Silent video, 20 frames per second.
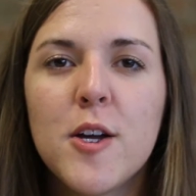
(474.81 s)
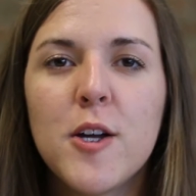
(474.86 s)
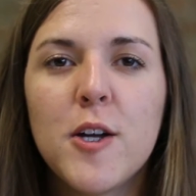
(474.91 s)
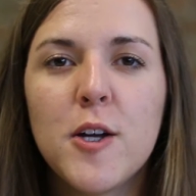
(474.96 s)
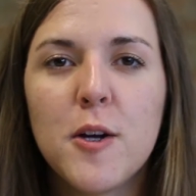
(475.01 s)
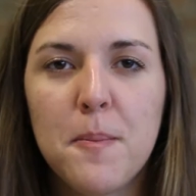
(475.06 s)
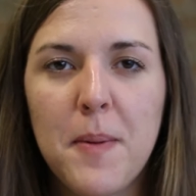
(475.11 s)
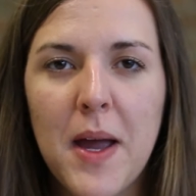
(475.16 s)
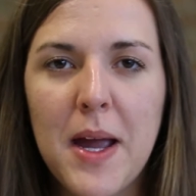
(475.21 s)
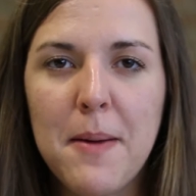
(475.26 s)

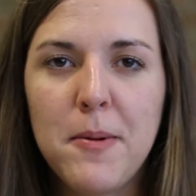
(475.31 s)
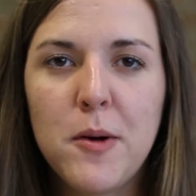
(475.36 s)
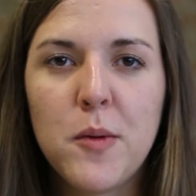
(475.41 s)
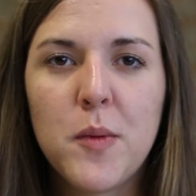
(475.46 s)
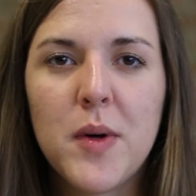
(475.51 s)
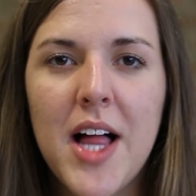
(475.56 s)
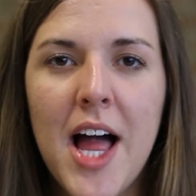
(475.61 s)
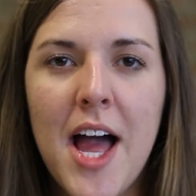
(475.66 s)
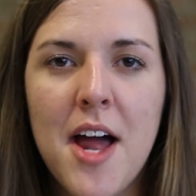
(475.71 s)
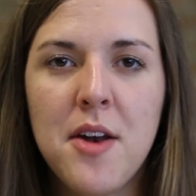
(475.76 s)
Your paper
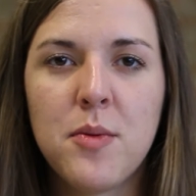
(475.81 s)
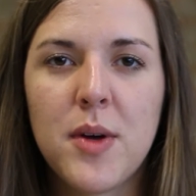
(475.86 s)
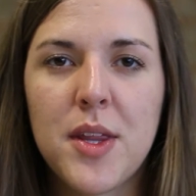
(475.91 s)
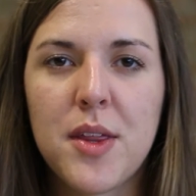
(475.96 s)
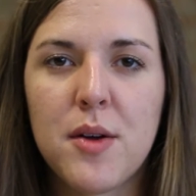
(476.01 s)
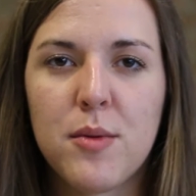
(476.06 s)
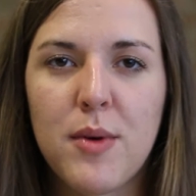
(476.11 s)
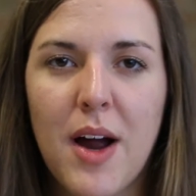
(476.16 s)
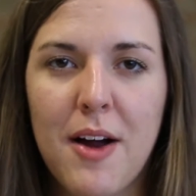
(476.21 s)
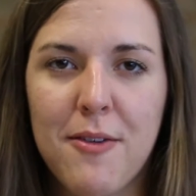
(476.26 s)
will end with
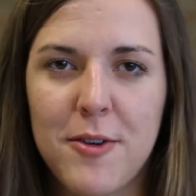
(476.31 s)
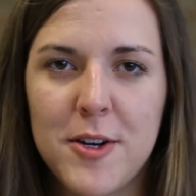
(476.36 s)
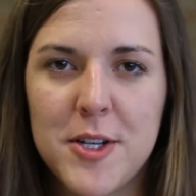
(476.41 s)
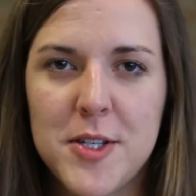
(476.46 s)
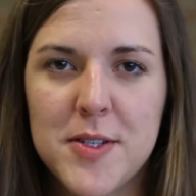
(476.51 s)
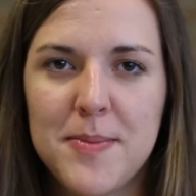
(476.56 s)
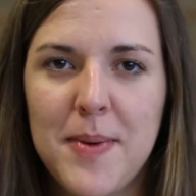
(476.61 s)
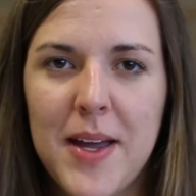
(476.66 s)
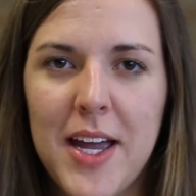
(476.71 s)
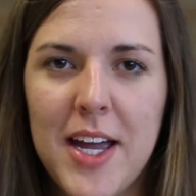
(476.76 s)
a
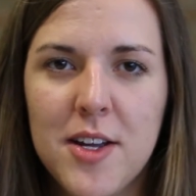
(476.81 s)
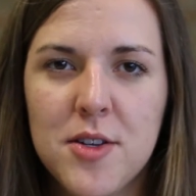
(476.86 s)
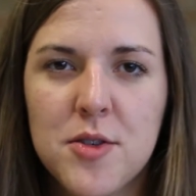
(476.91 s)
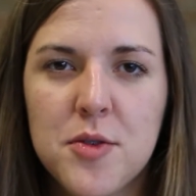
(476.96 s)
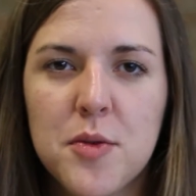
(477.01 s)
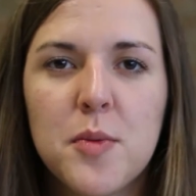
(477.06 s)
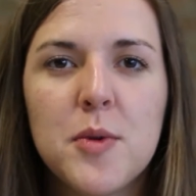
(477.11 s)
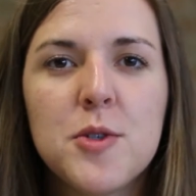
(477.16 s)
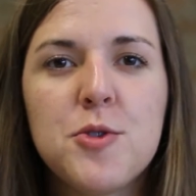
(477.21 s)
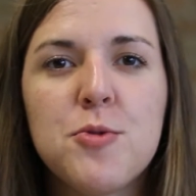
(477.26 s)
reference
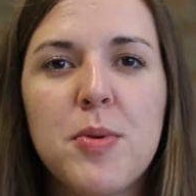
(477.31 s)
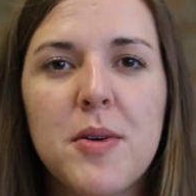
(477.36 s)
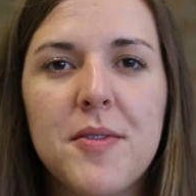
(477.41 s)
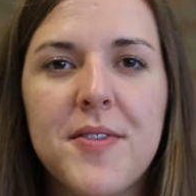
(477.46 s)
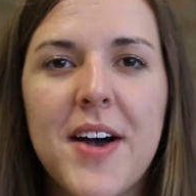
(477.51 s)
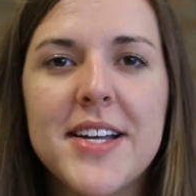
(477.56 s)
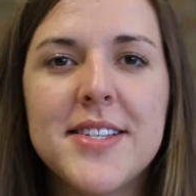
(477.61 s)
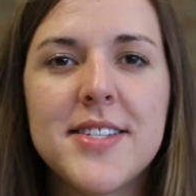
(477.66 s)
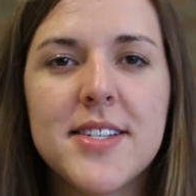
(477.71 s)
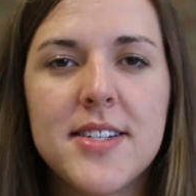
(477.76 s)
page, which
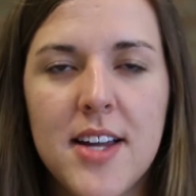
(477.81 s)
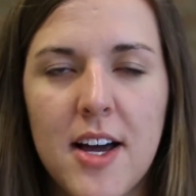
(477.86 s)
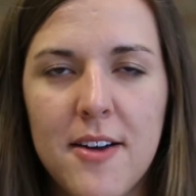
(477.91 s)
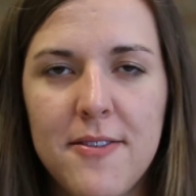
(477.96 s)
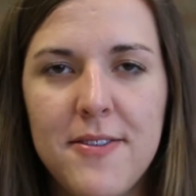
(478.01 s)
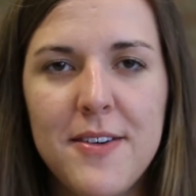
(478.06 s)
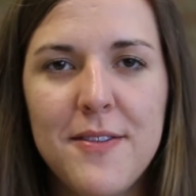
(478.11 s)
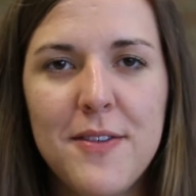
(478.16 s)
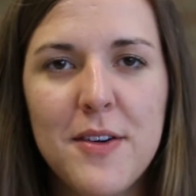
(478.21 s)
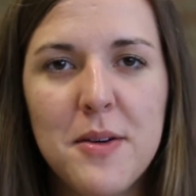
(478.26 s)
provides
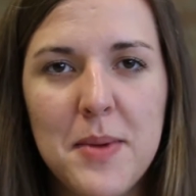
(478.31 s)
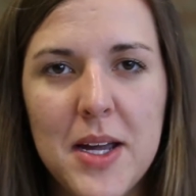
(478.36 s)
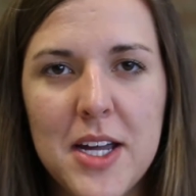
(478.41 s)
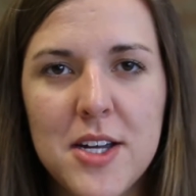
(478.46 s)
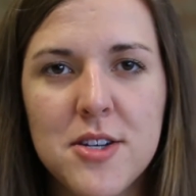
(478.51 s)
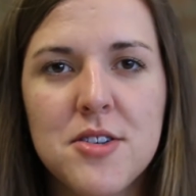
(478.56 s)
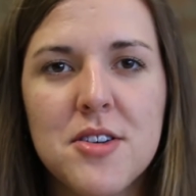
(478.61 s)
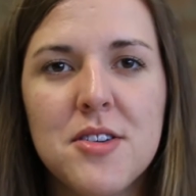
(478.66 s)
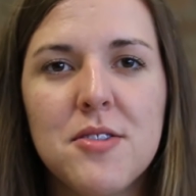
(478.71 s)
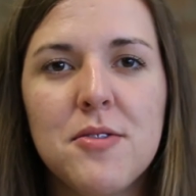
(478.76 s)
enough
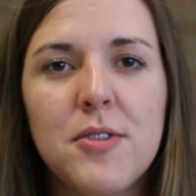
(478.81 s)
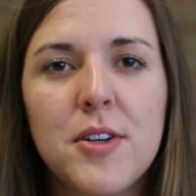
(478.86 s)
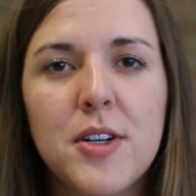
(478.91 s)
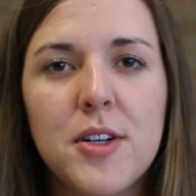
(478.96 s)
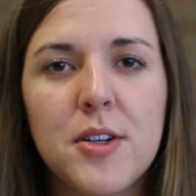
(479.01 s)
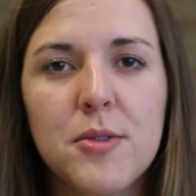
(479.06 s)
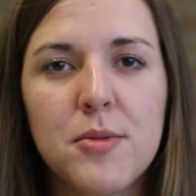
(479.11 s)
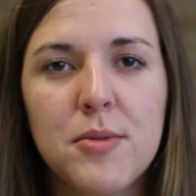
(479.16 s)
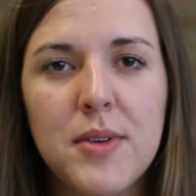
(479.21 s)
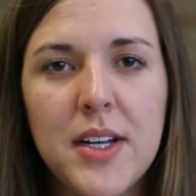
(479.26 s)
information for
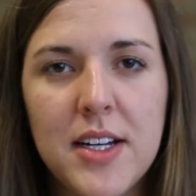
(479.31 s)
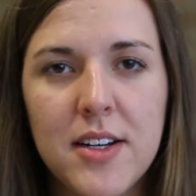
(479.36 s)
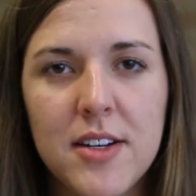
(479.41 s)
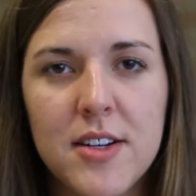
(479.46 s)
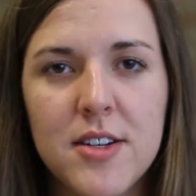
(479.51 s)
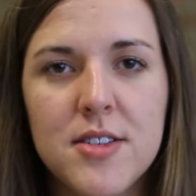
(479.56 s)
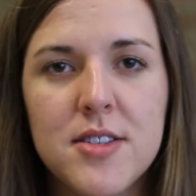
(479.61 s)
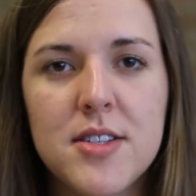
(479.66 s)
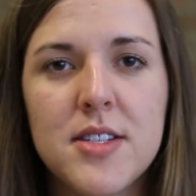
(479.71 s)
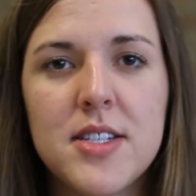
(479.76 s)
your
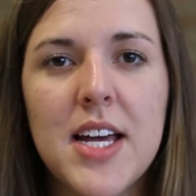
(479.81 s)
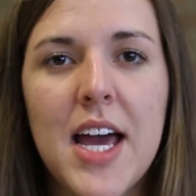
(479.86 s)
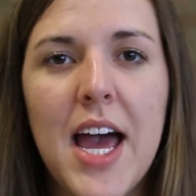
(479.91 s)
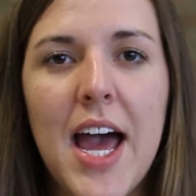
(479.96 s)
readers to